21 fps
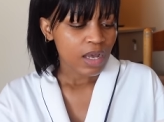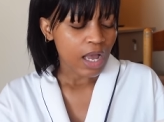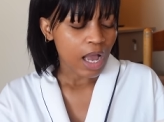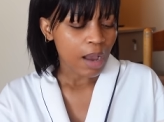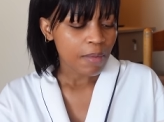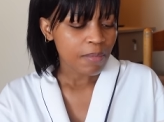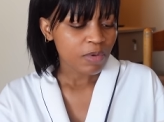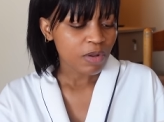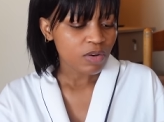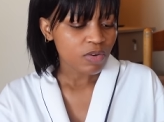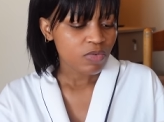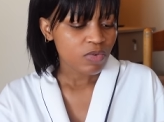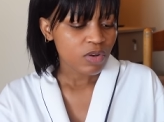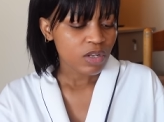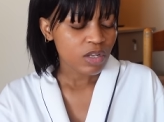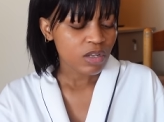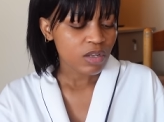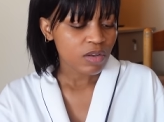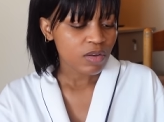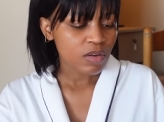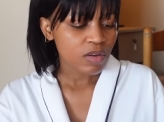I'm not
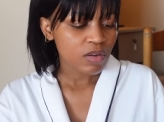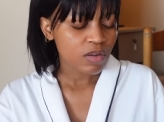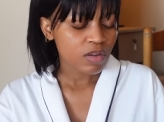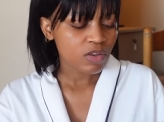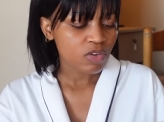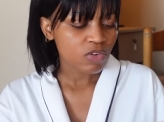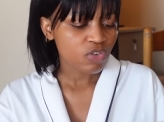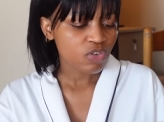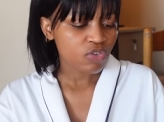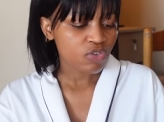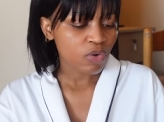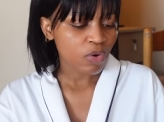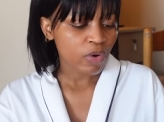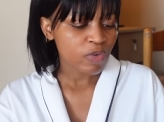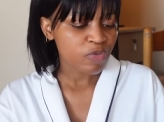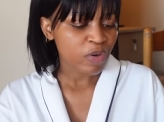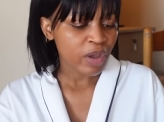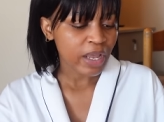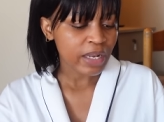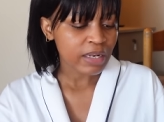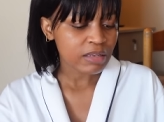really sure
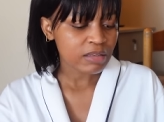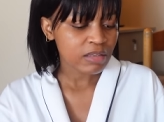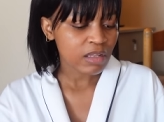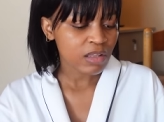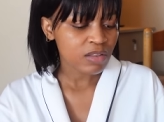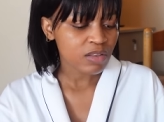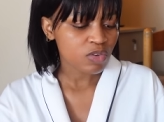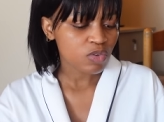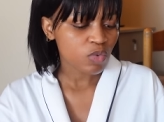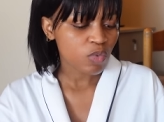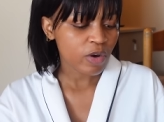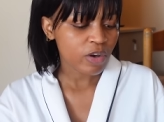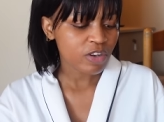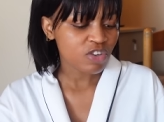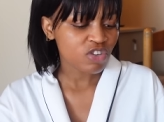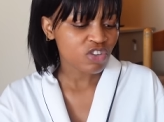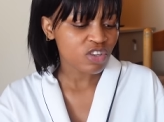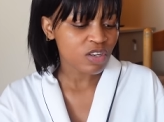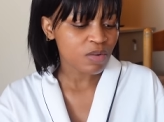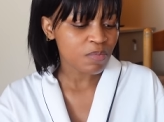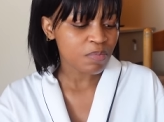if I understand this
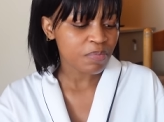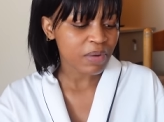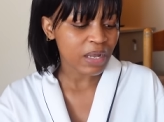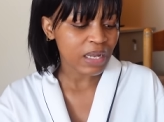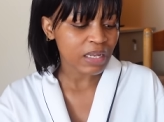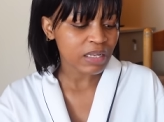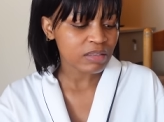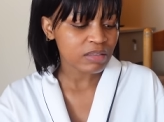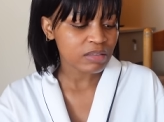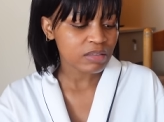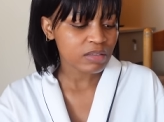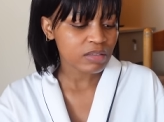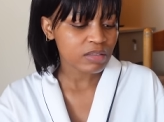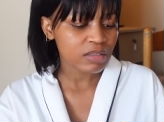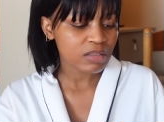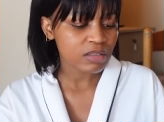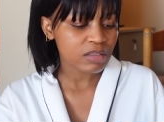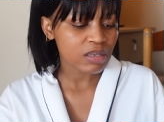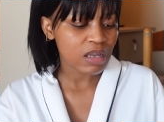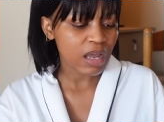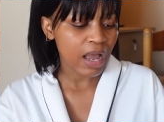question, but
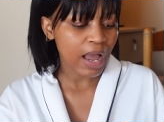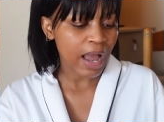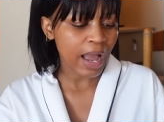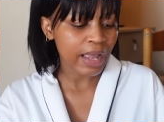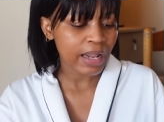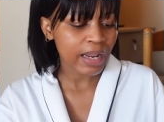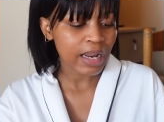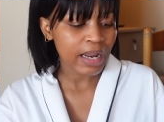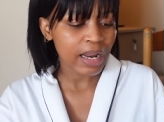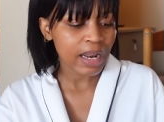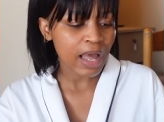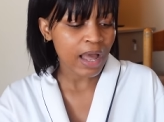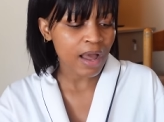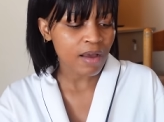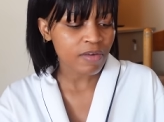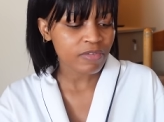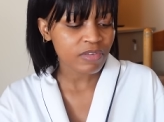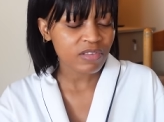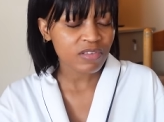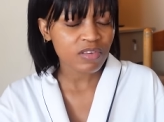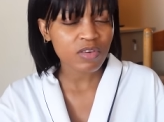I
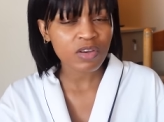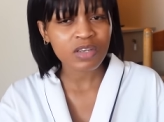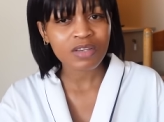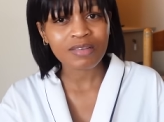love interior